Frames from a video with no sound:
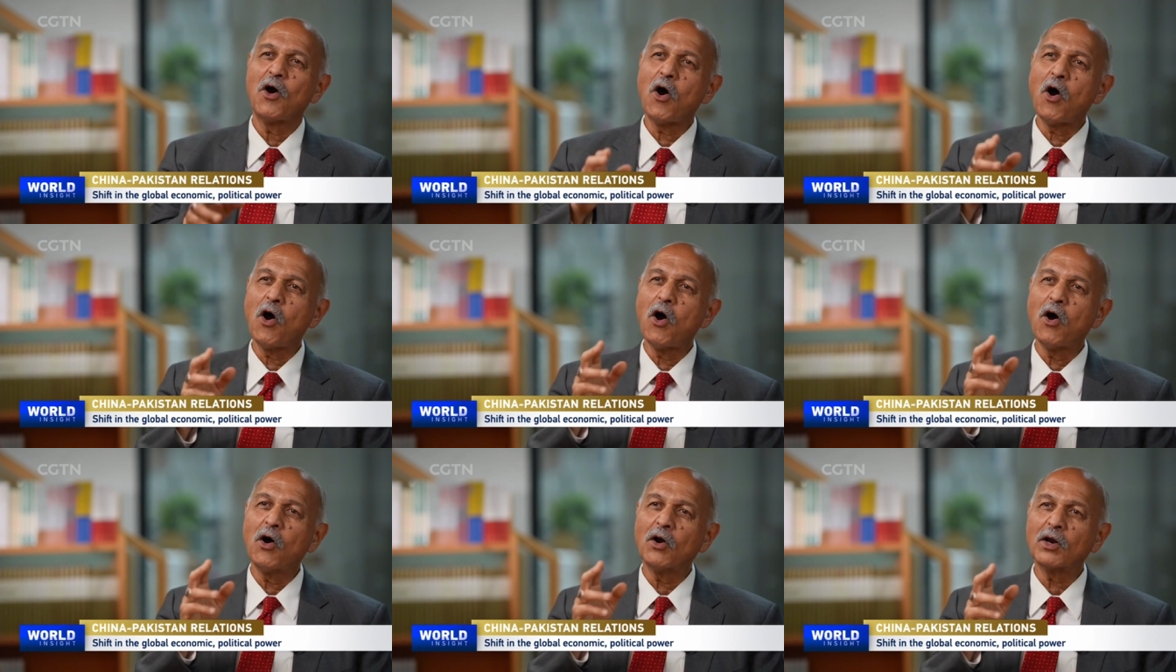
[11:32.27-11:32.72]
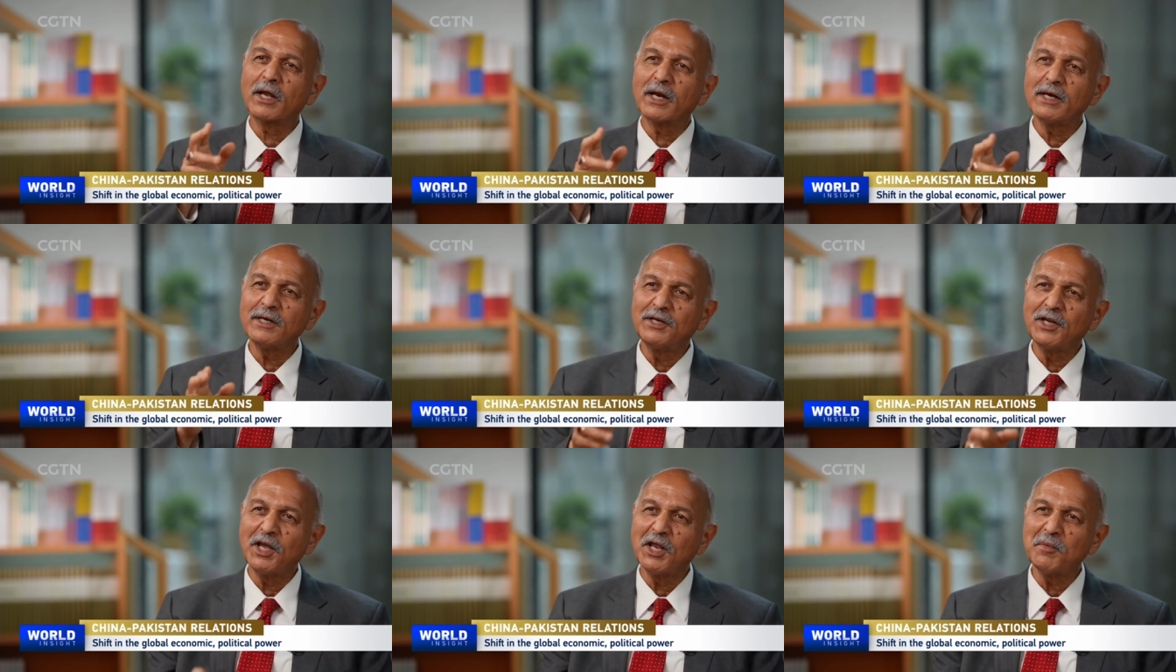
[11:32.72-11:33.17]
or
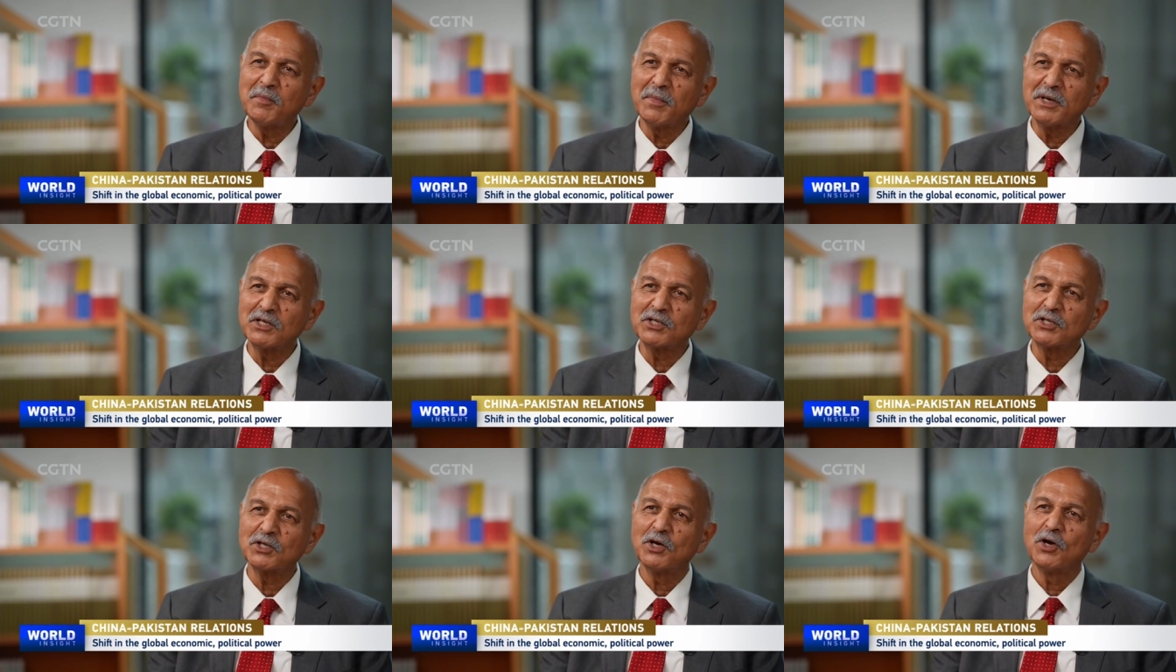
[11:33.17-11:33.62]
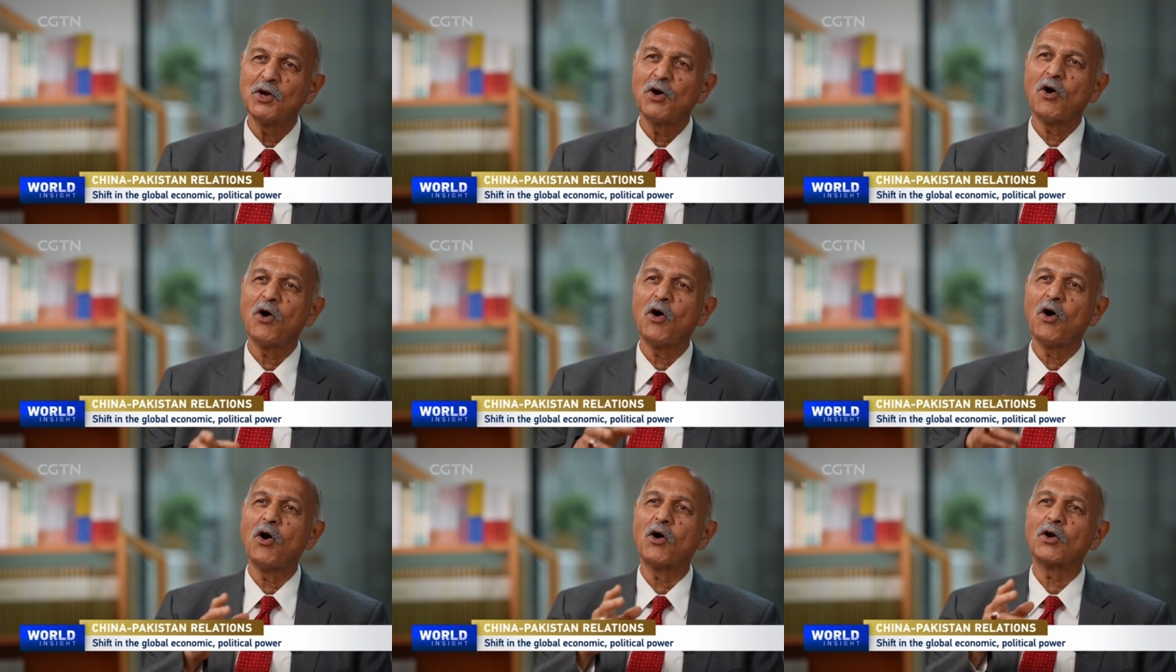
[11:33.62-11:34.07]
containment
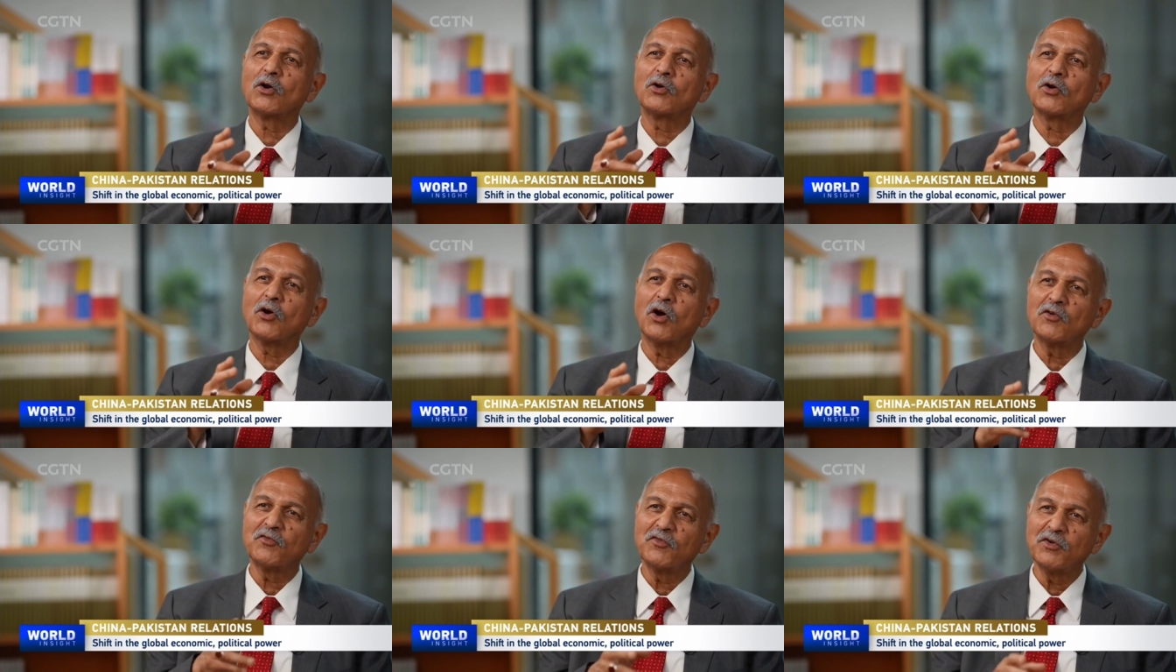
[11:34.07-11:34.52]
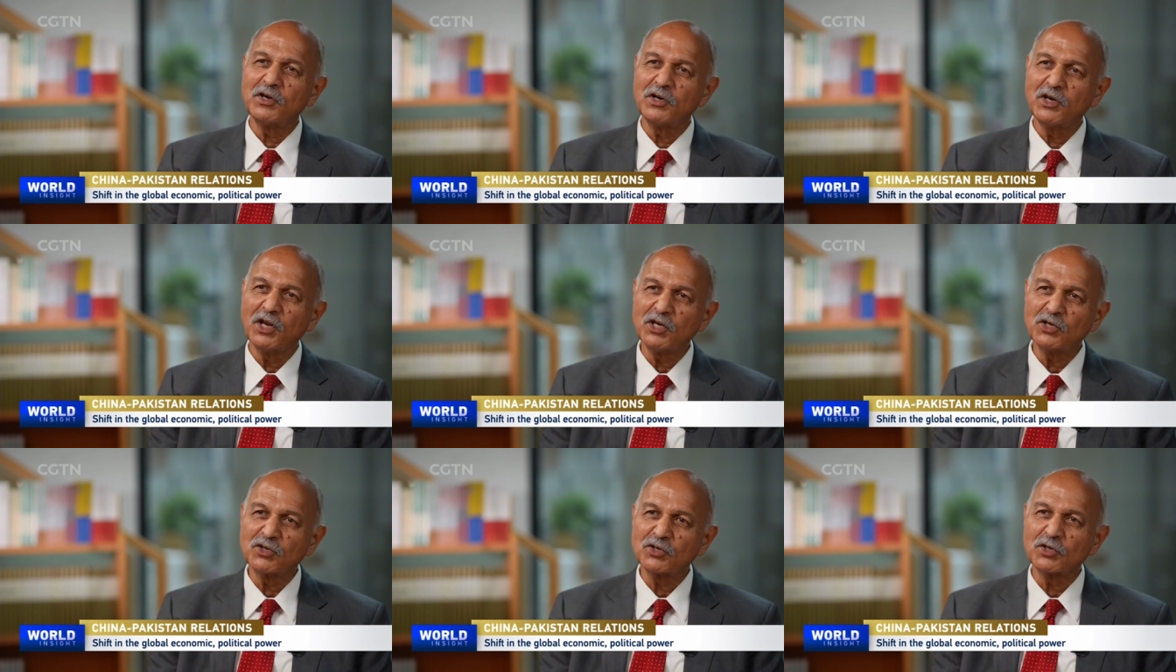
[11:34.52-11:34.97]
or
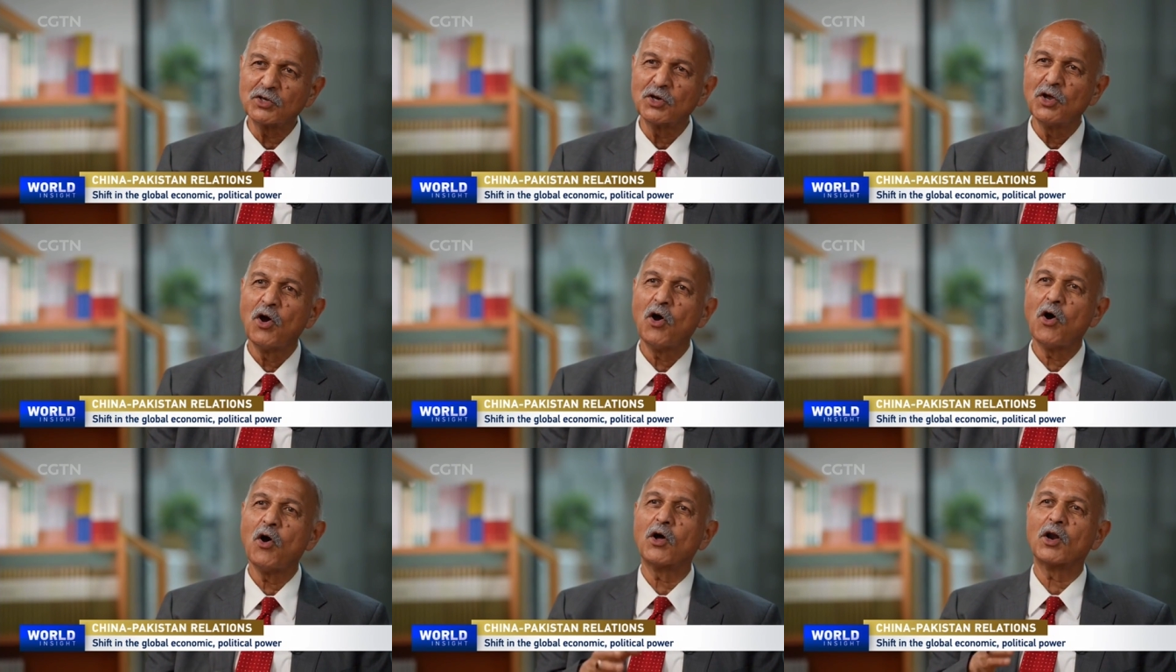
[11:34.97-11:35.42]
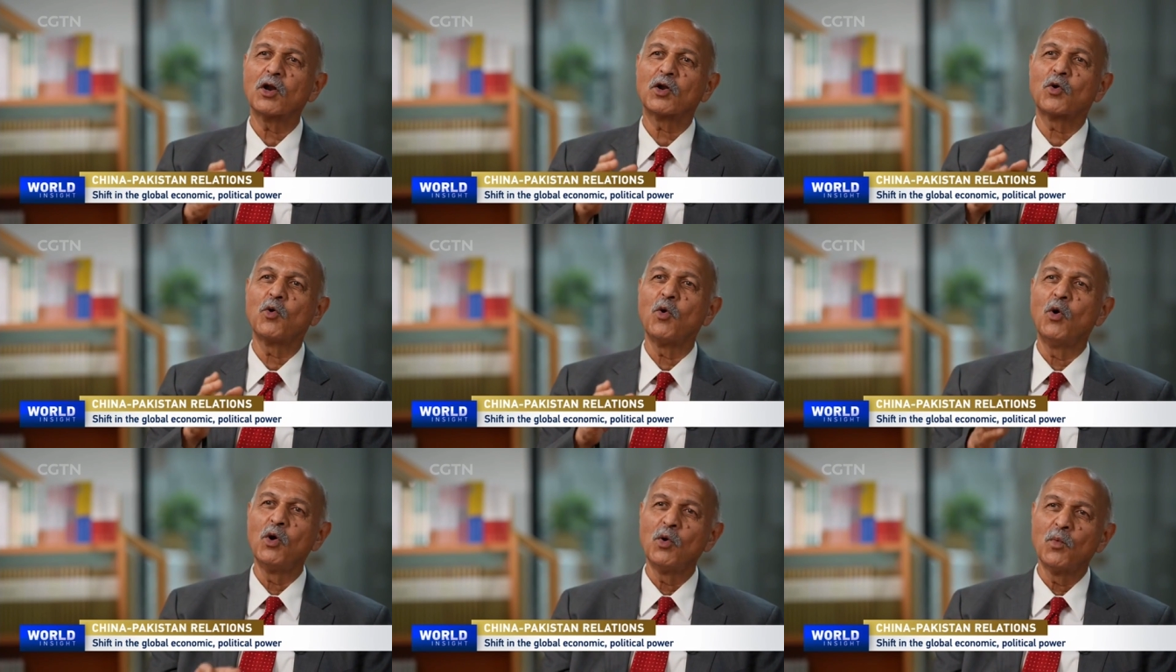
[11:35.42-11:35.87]
confrontation or a
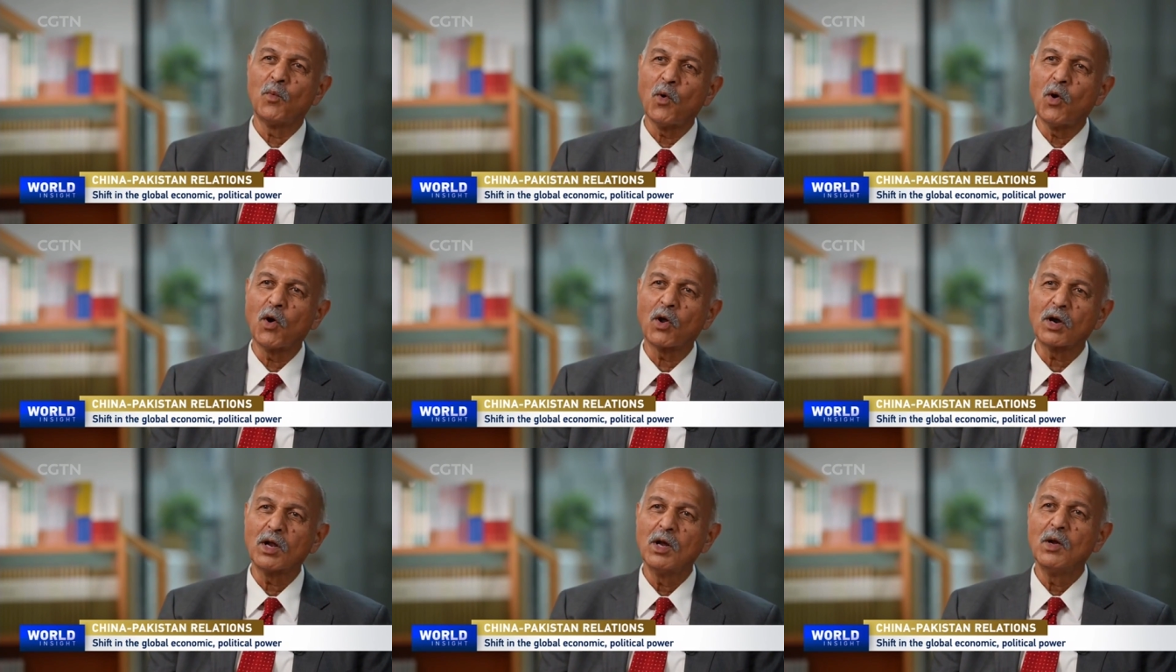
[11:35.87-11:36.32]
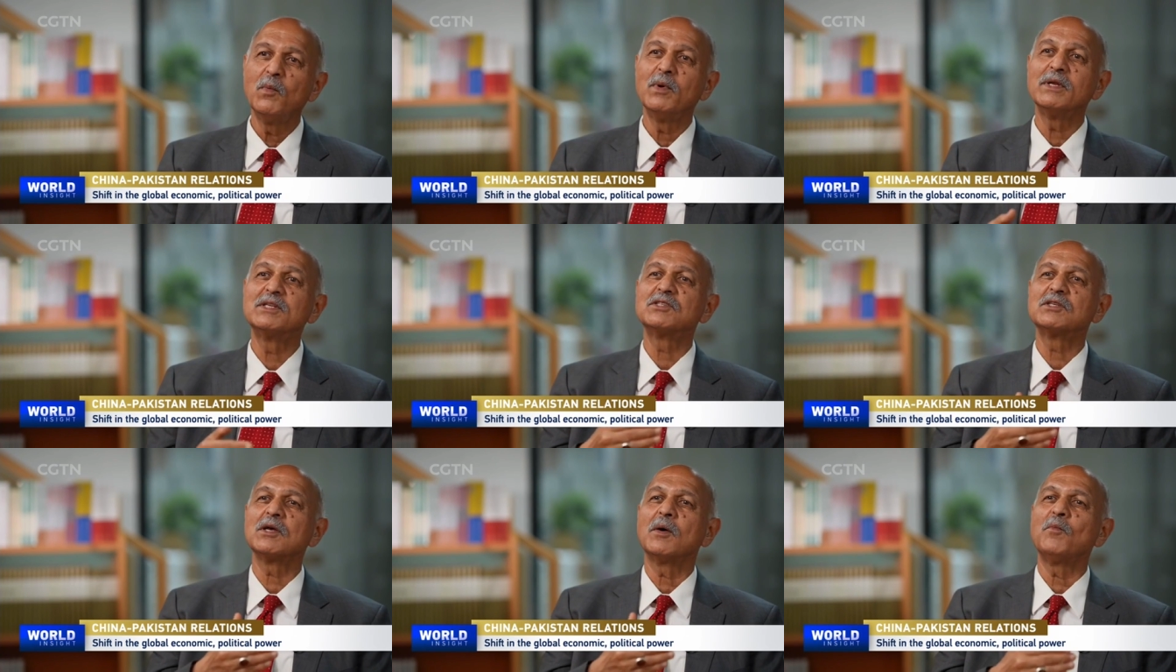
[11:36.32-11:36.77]
Cold War,
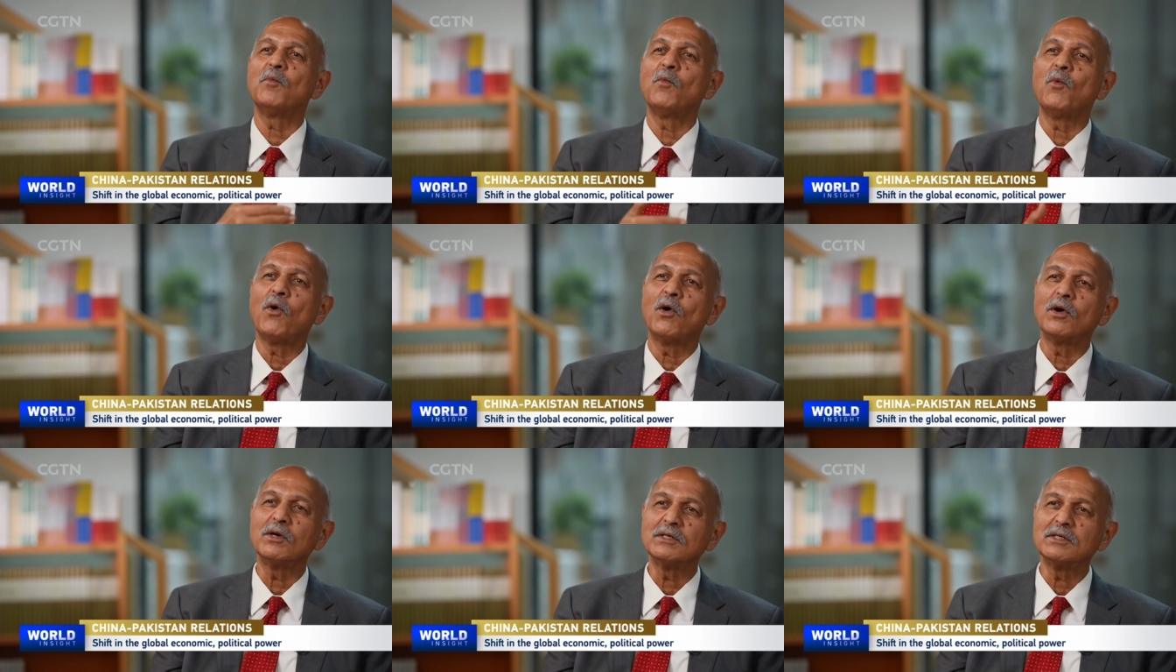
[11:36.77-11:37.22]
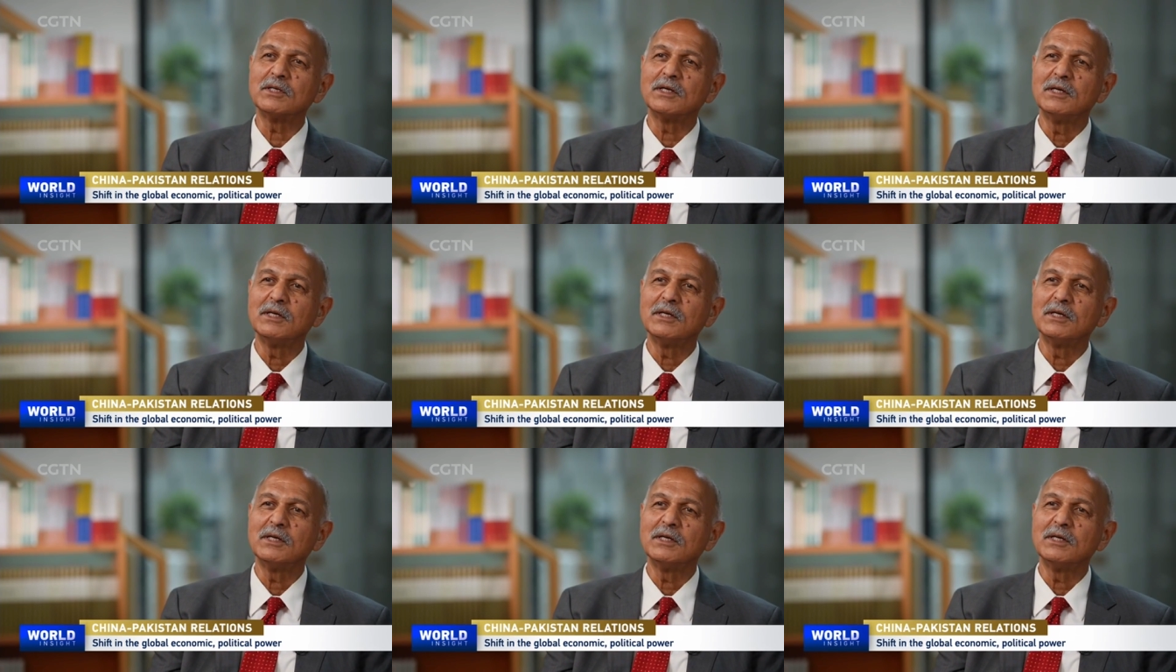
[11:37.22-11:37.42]
which some want.